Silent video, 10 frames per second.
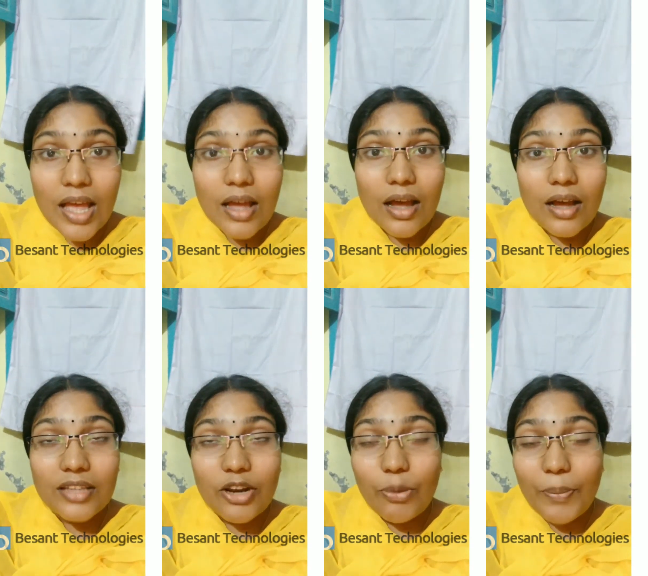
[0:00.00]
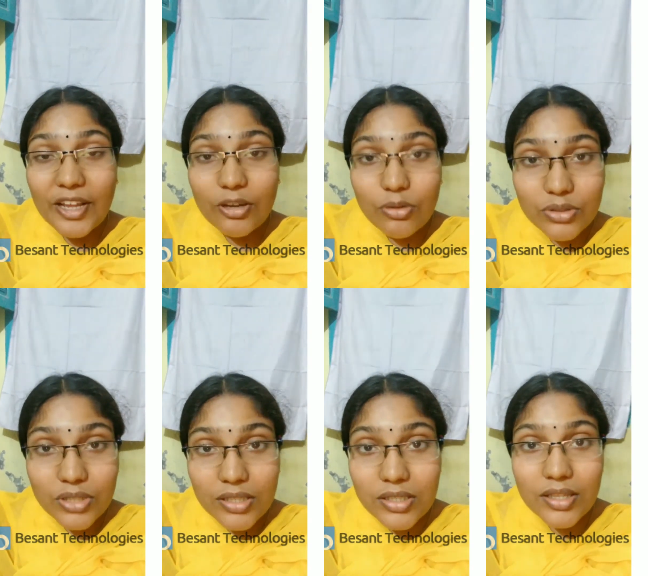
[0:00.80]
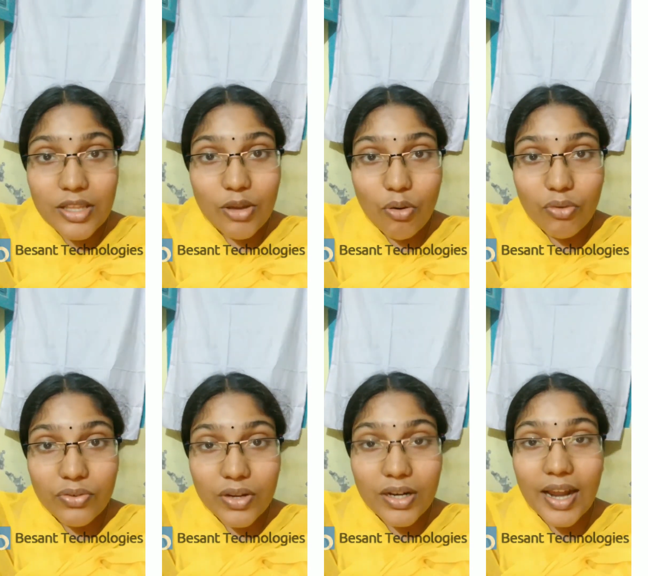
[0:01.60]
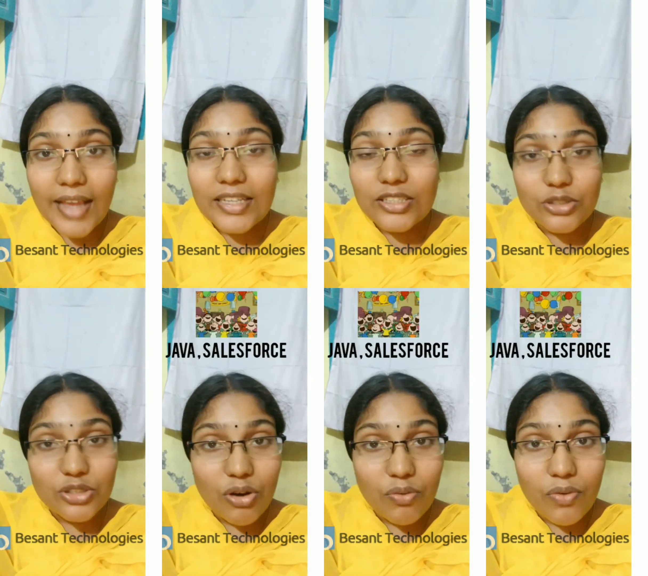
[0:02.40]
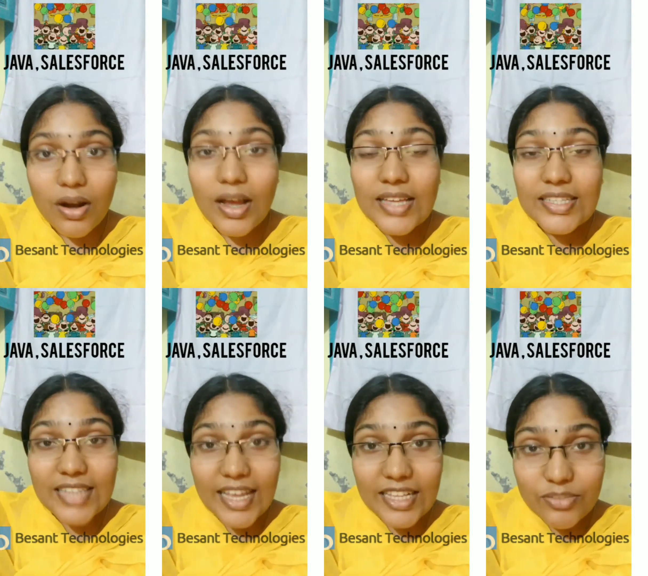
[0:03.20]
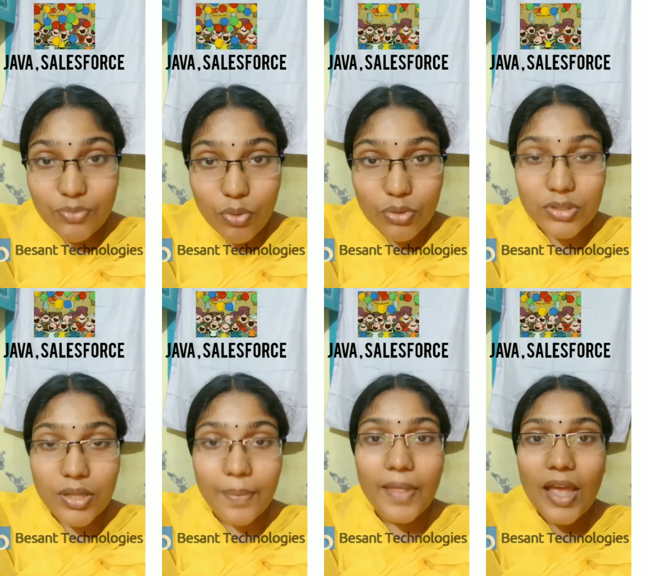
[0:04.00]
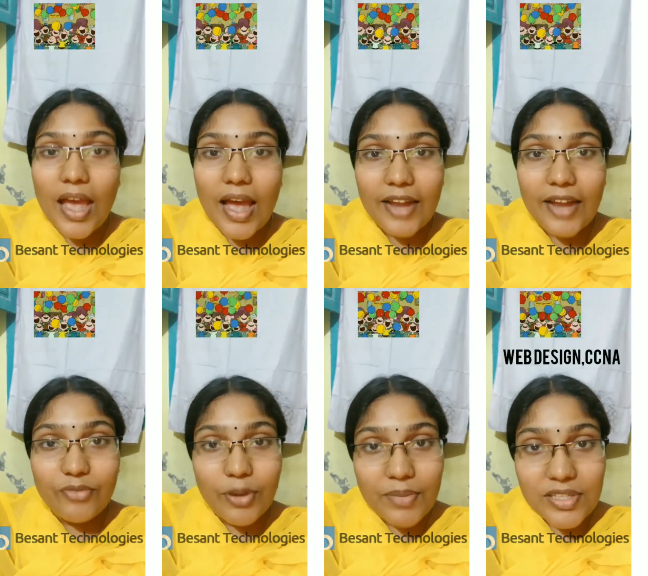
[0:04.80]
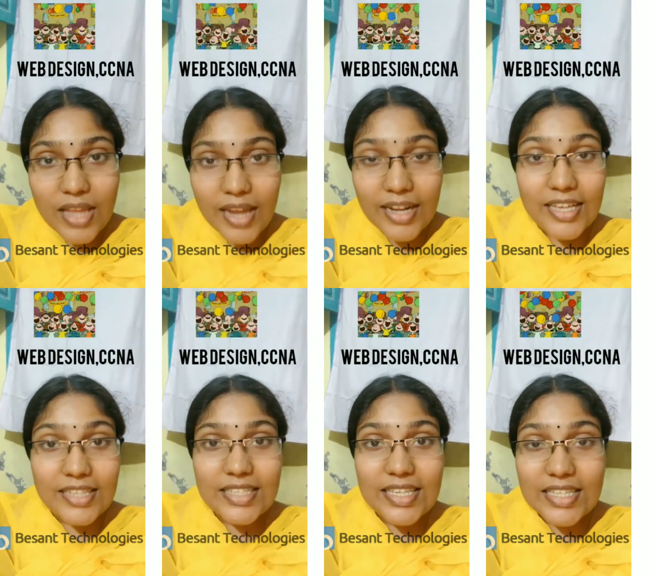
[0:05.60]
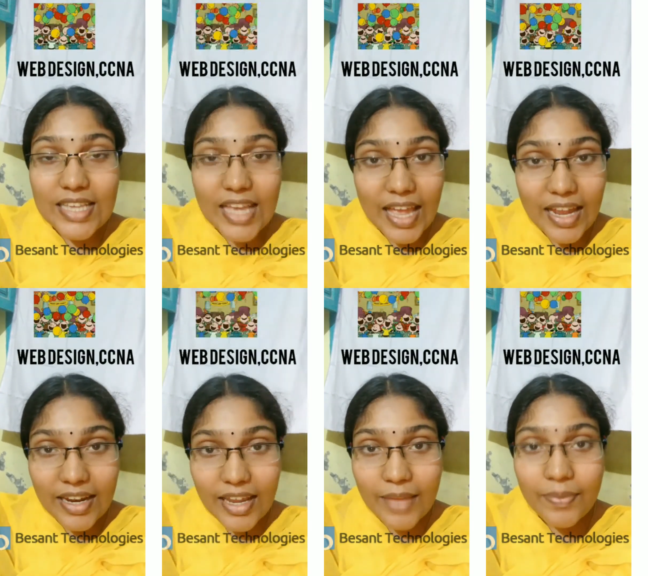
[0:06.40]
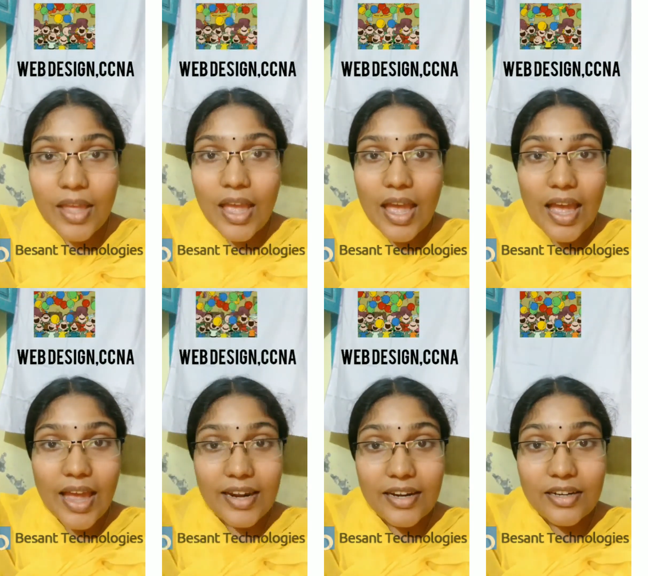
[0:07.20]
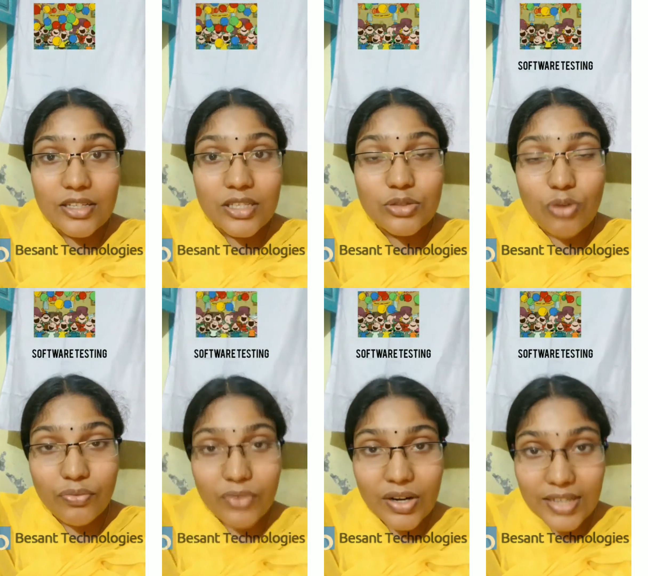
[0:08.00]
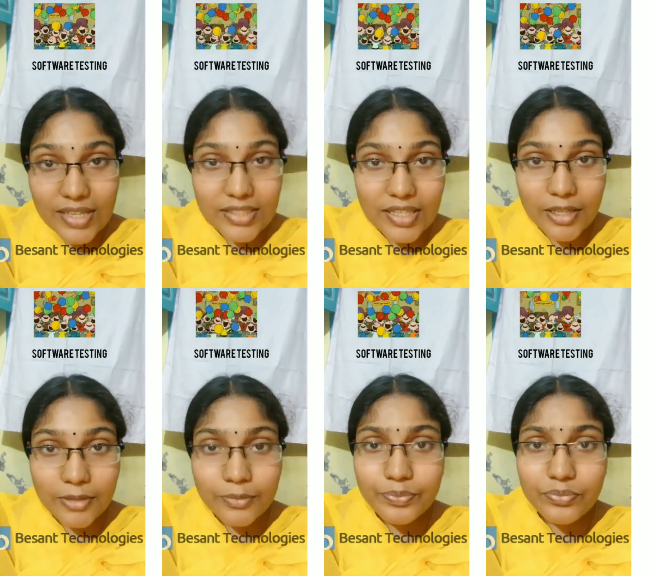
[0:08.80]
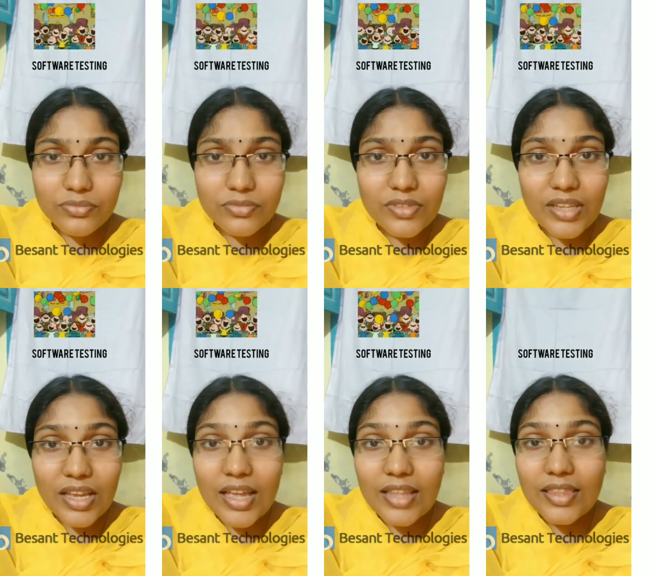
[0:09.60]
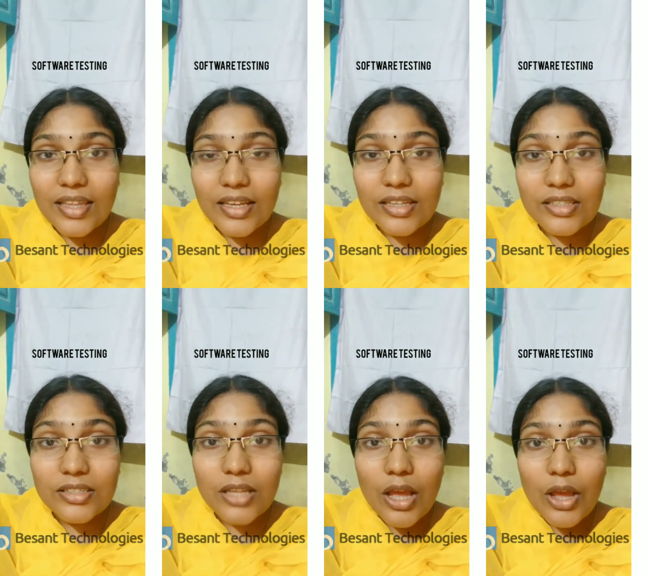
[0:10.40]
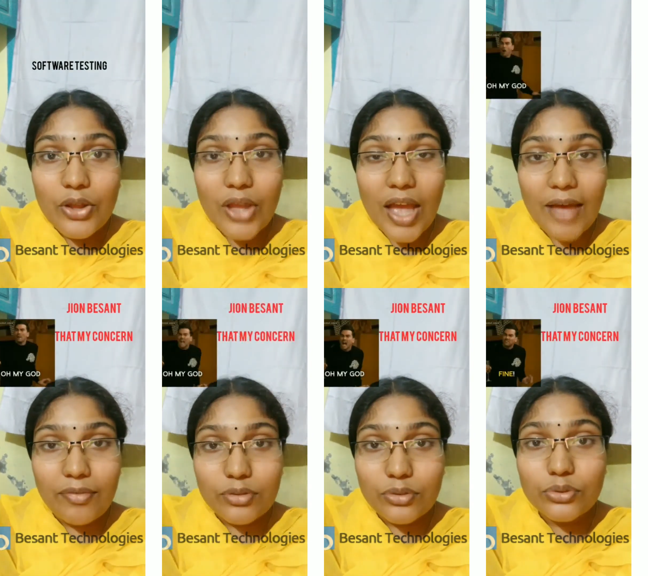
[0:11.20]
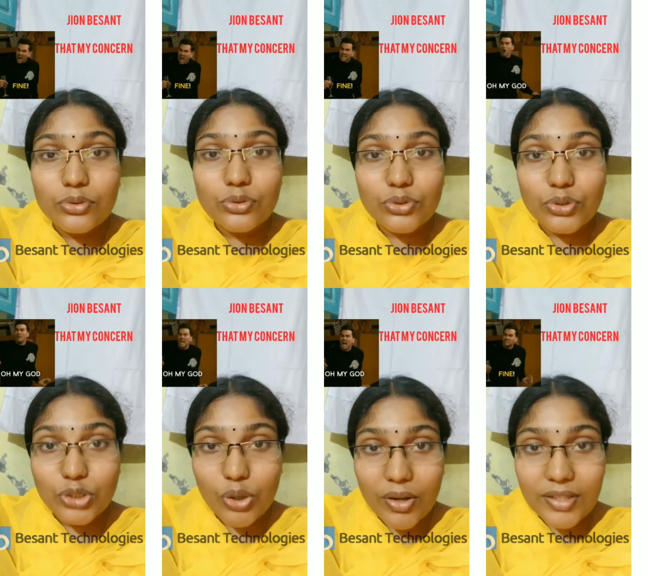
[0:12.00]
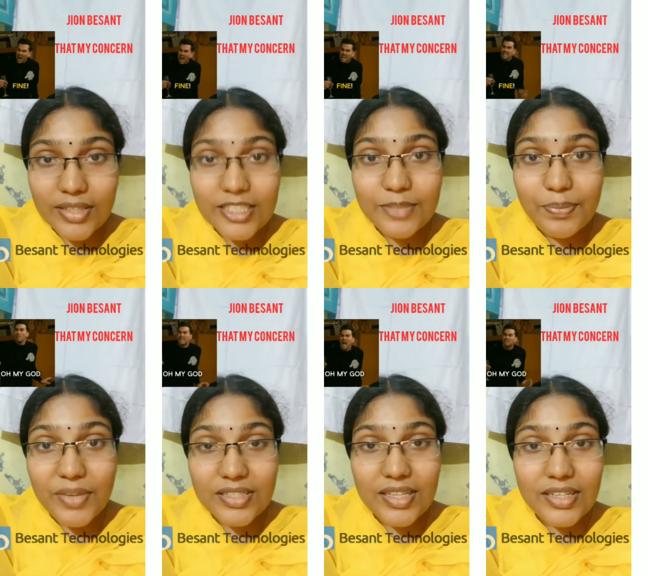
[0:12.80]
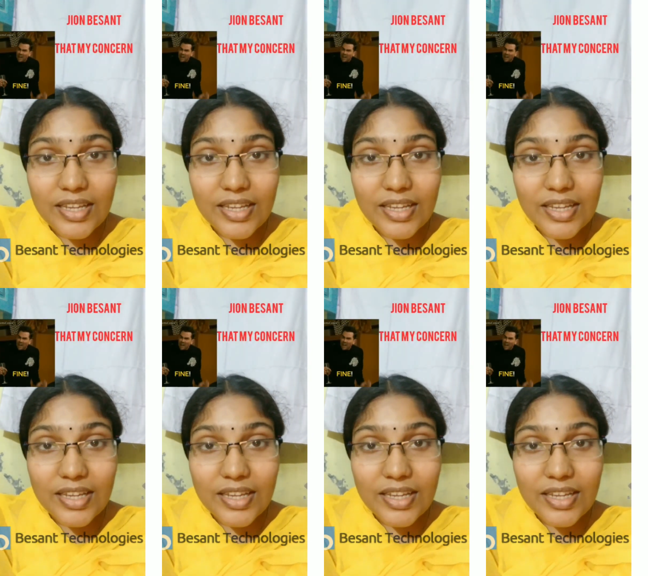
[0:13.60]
Uh, there are many courses they offer like Java, Salesforce and web designing, CCNA and uh, software testing. The thing is you have to join this Besant